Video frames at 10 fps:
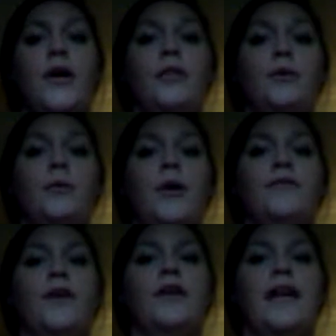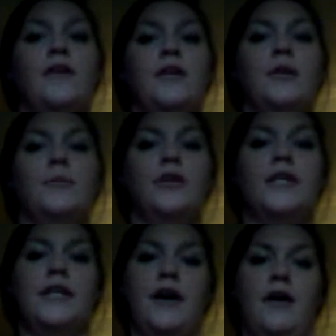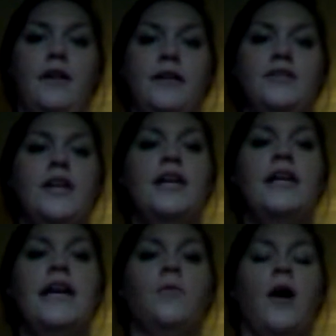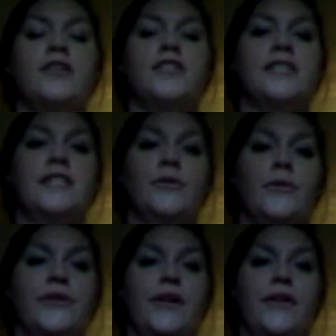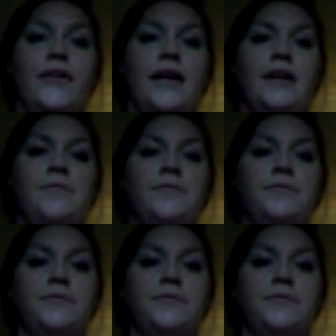through Beaufort County Community College in Washington, North Carolina.